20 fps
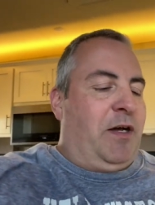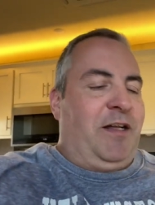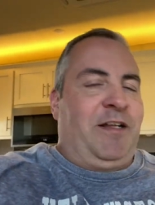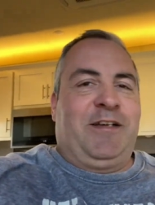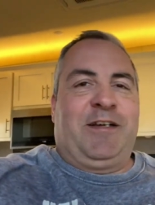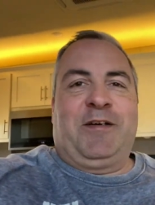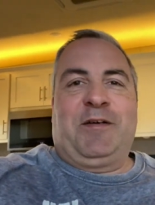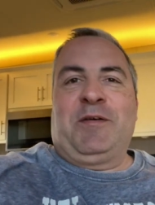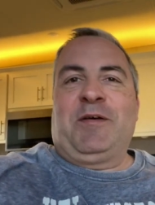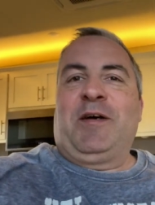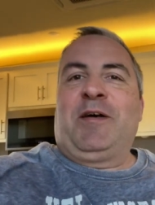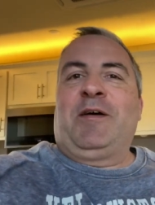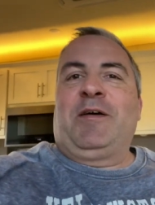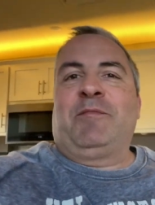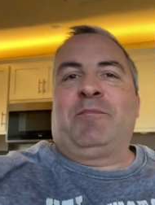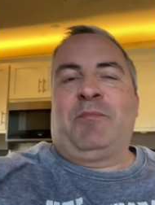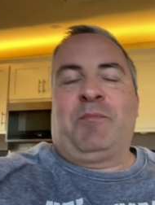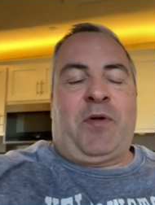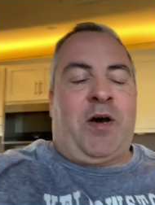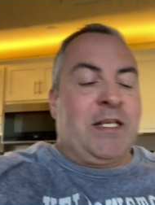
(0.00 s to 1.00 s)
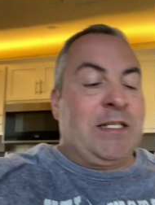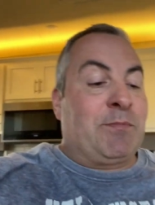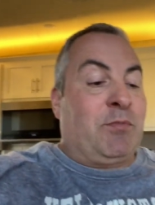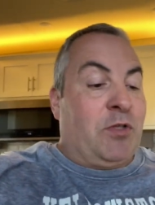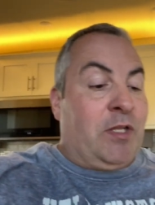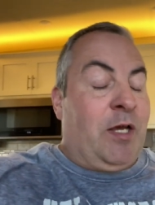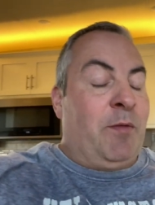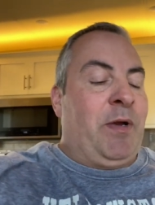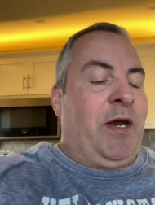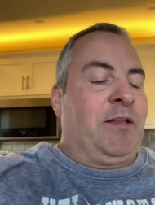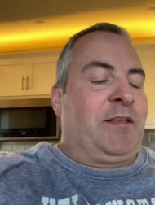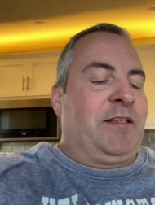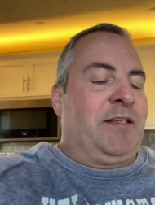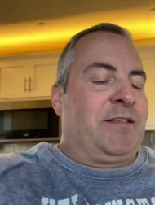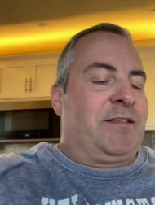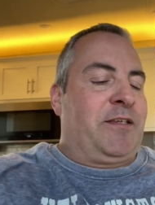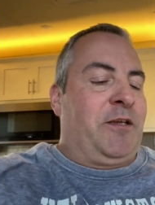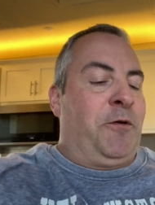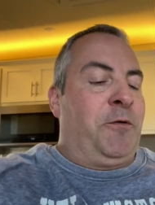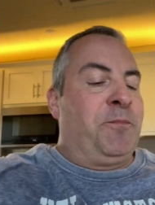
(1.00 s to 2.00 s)
uh, possible about
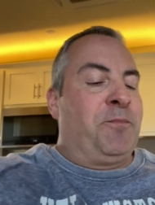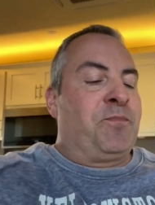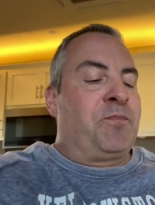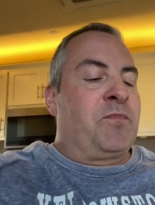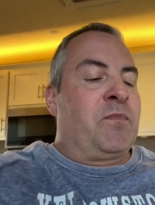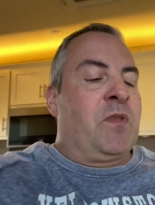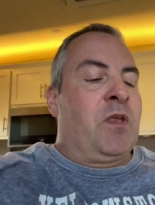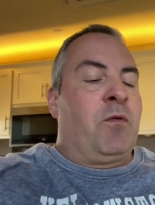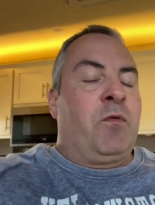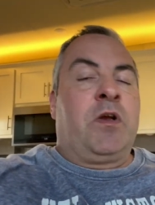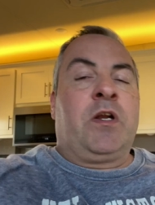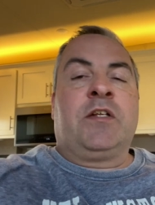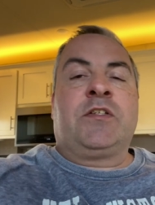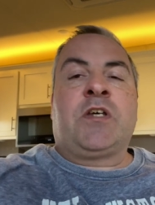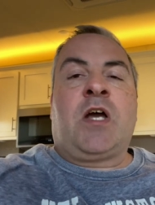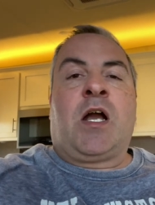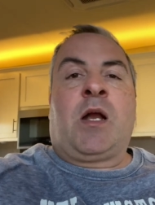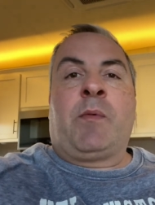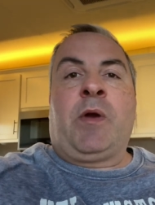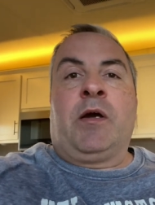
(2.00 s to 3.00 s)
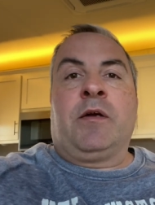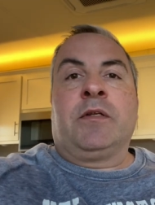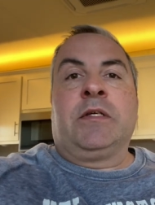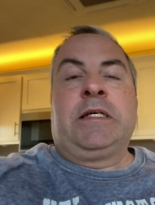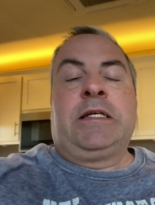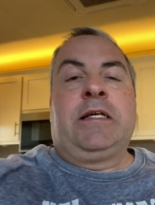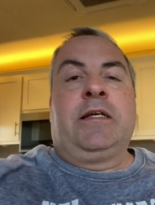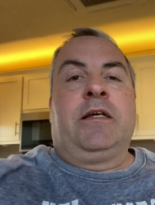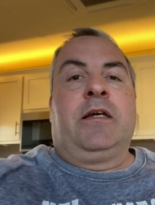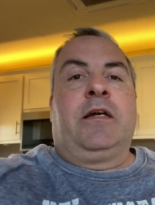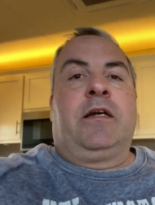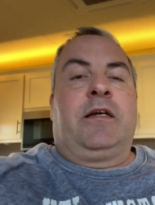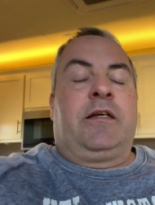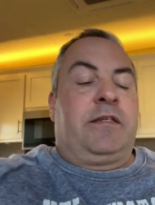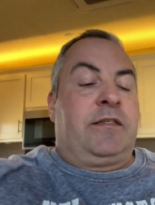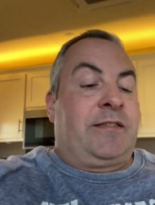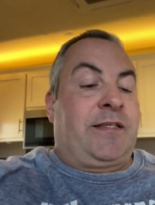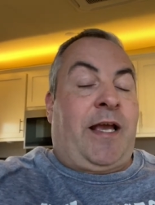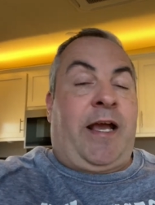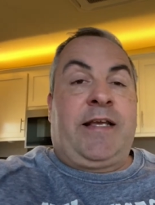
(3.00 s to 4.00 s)
this. So we're going to talk about
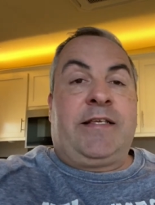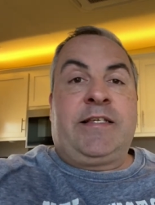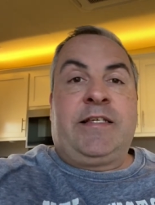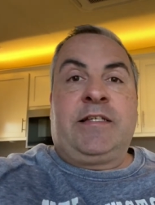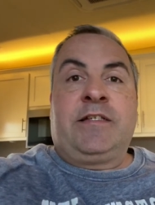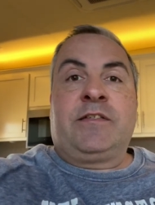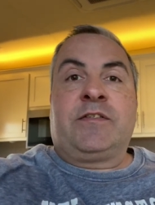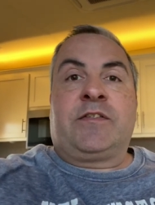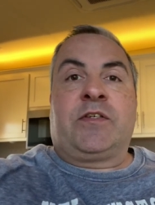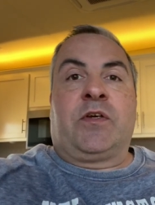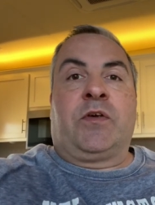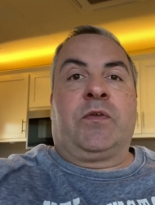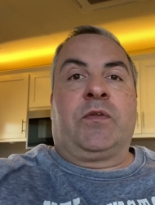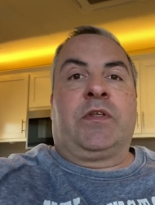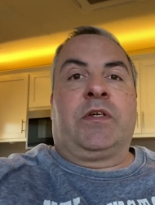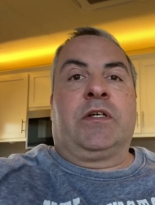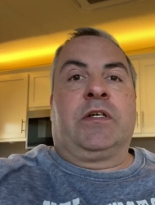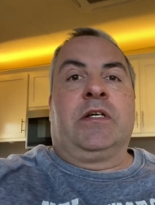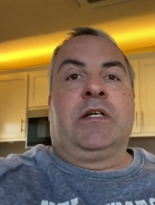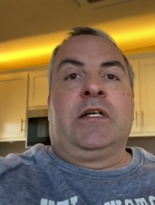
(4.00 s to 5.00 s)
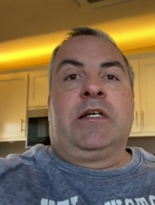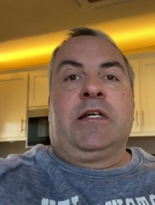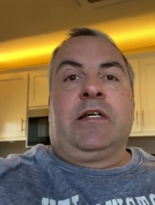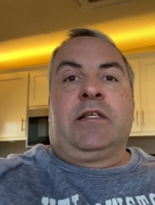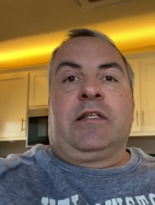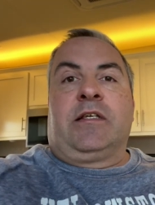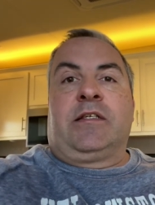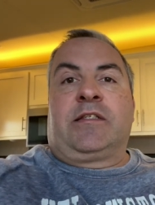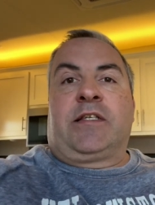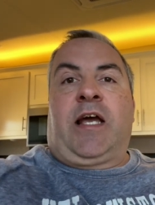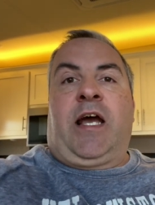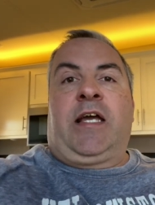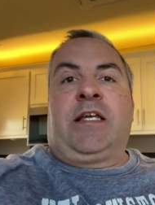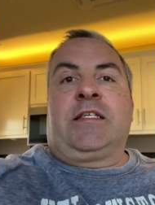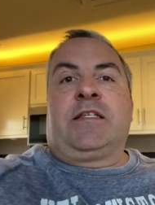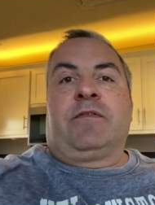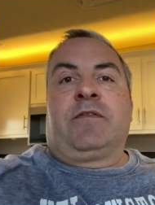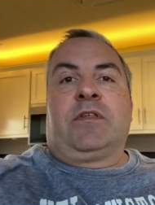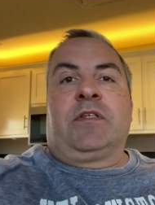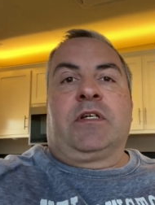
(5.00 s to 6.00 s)
sizing, so the, the
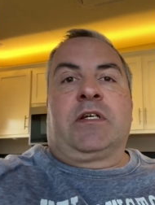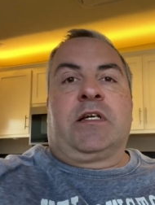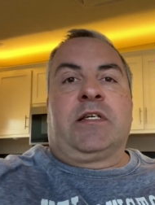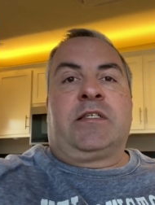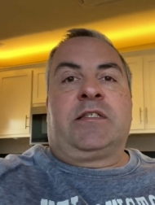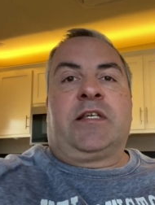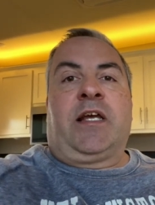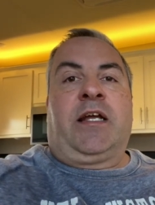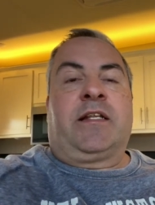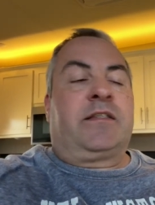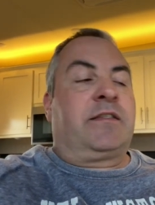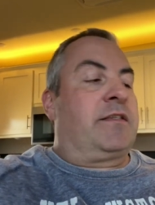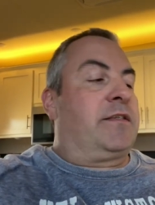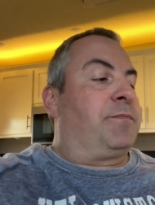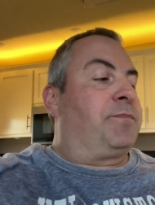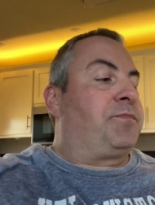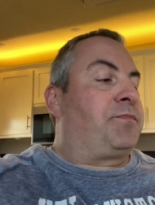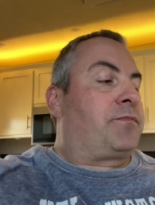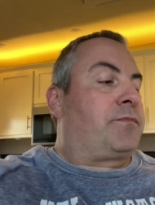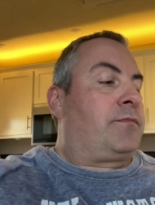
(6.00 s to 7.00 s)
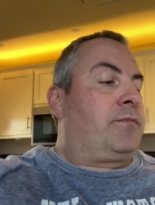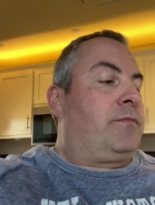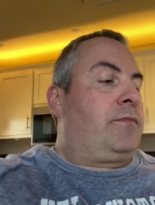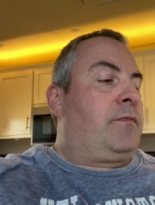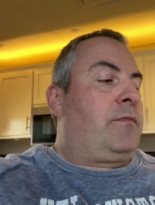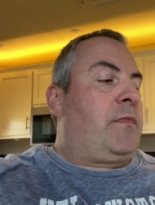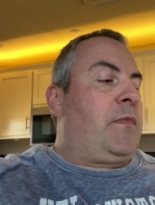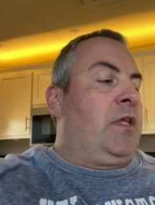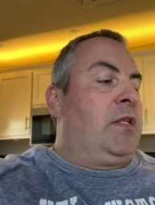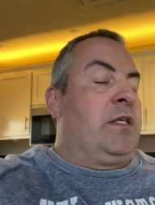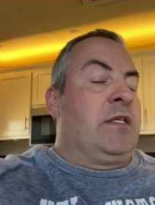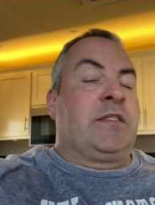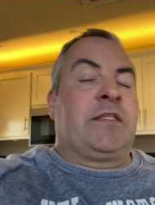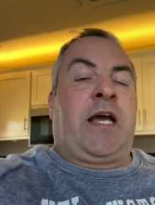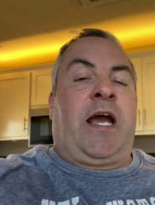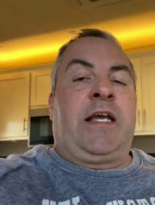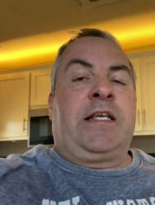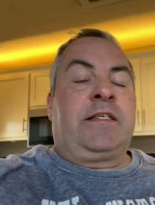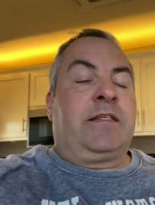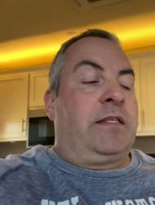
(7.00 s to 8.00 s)
size of the cassettes, the
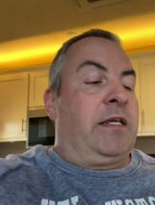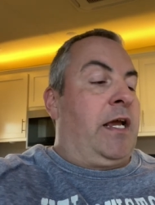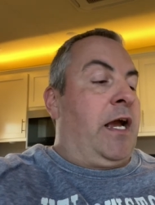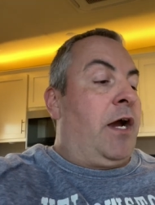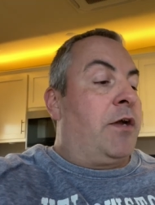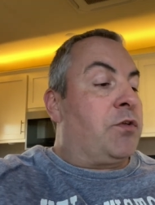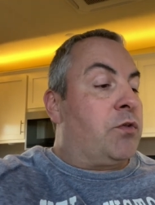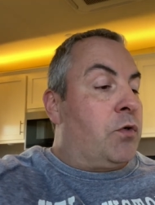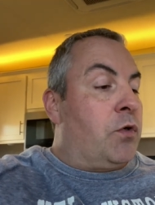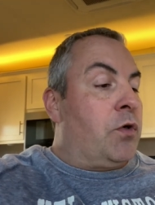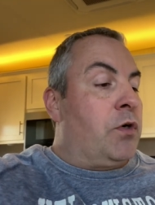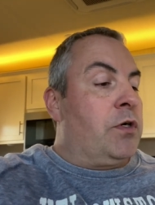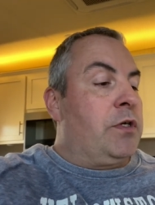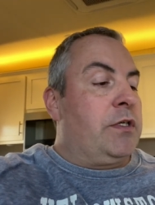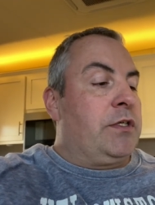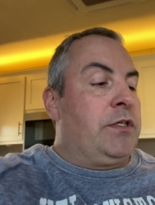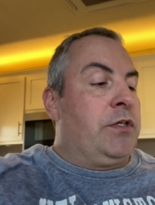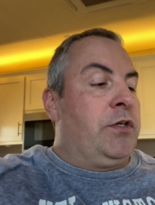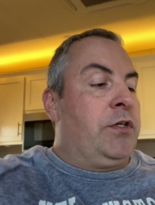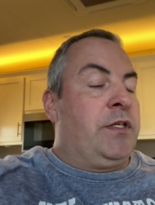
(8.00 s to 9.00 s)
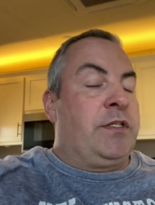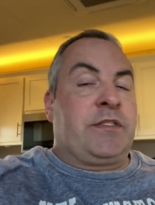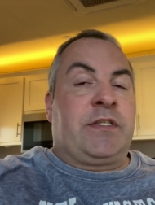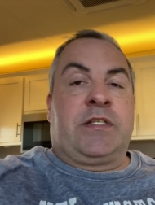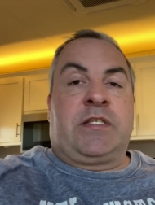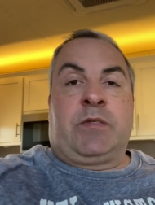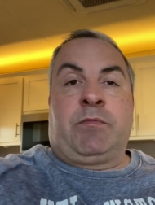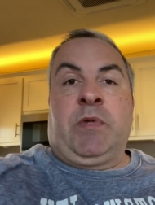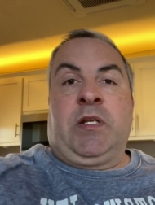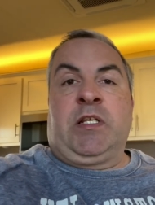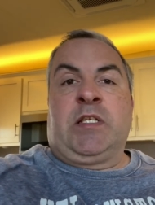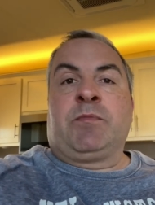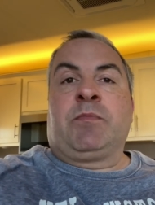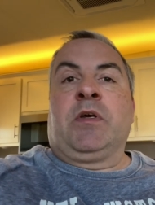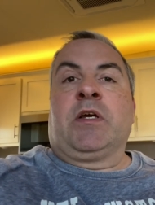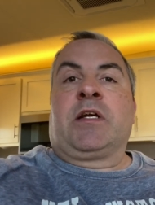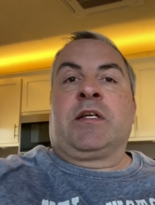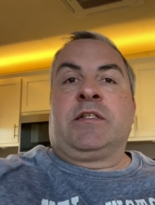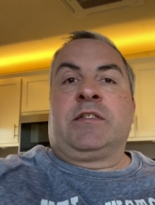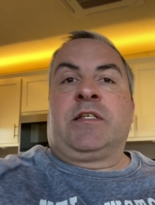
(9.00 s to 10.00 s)
size of the outdoor unit, since the mini
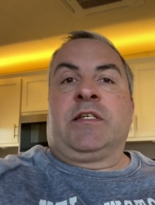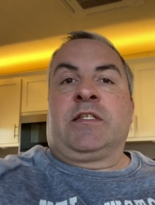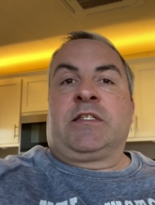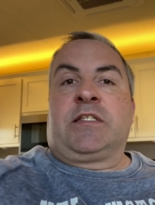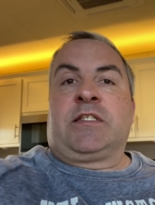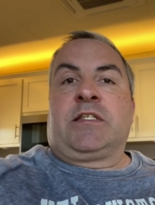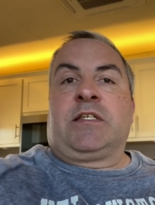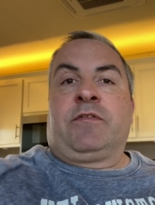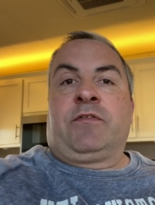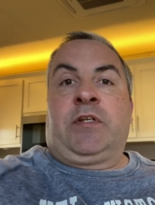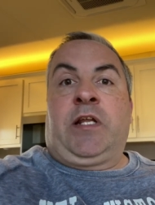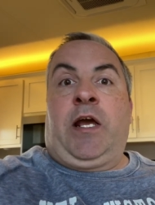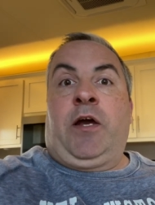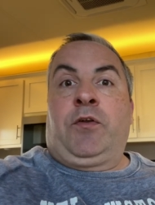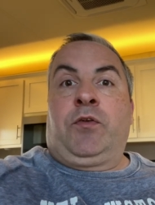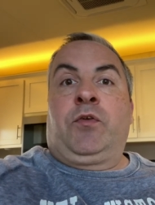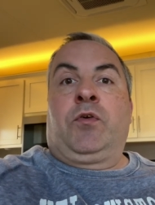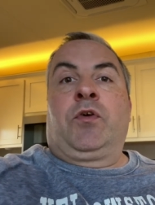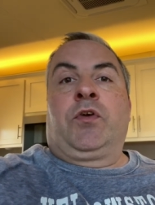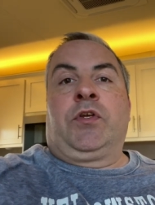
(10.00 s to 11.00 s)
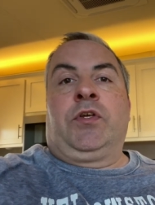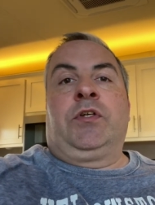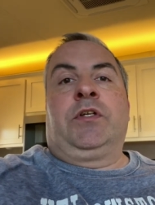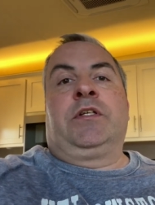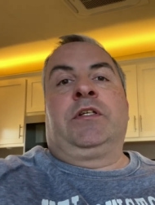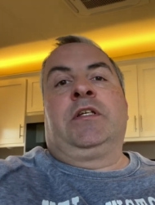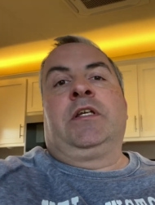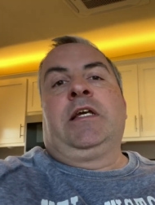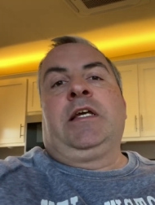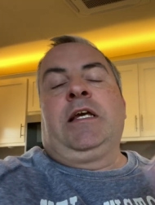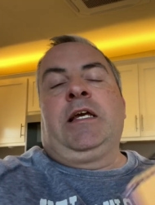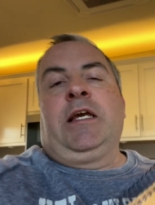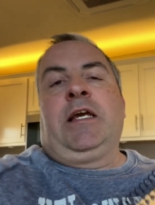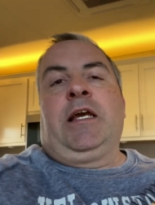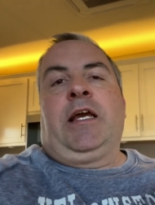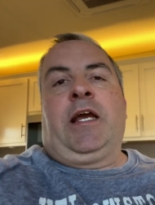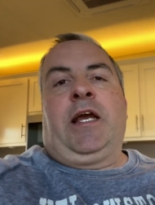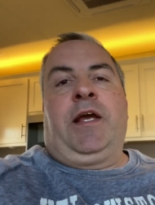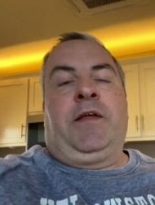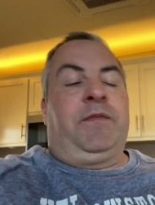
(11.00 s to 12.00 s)
split consists of an outdoor unit
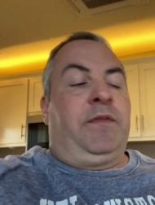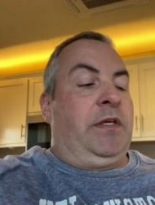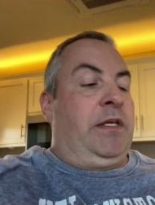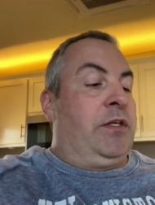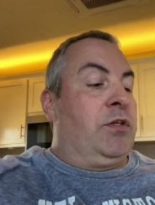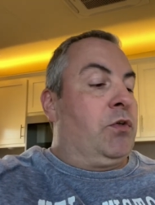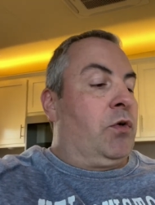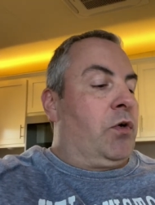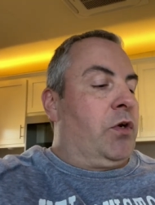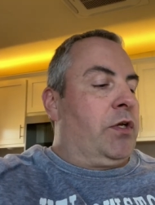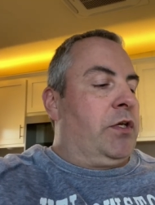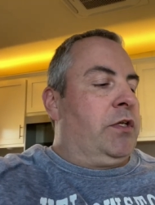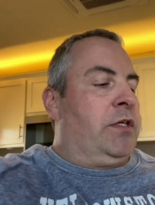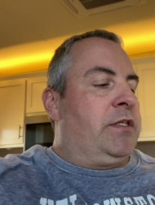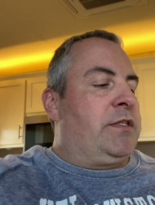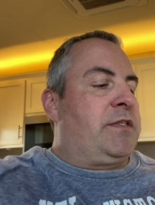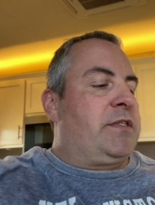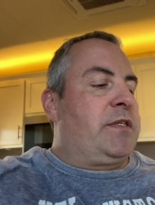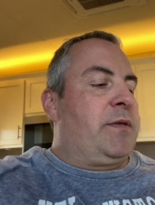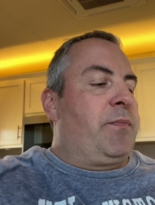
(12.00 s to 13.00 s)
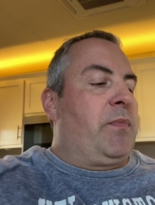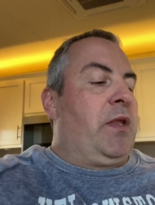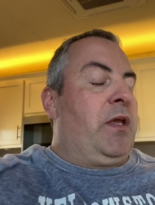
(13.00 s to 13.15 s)
and the indoor units.